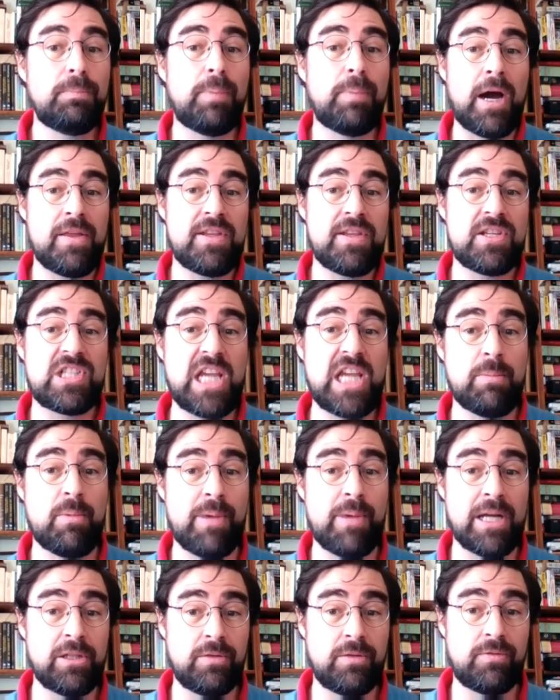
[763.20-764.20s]
to buy the
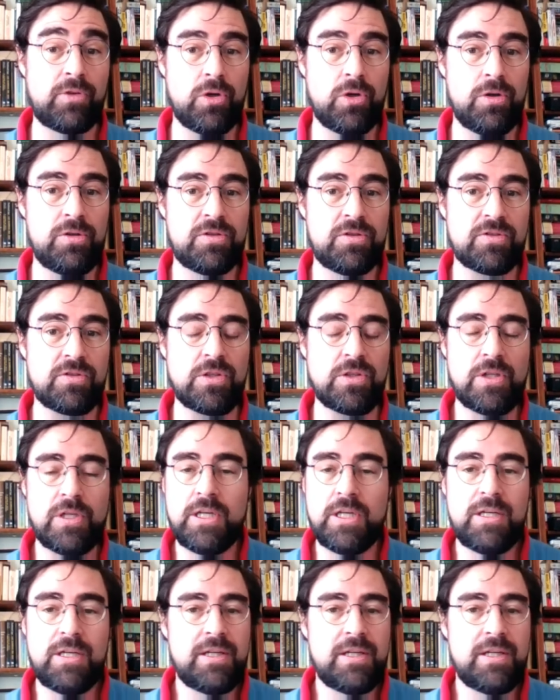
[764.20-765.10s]
same amount of goods,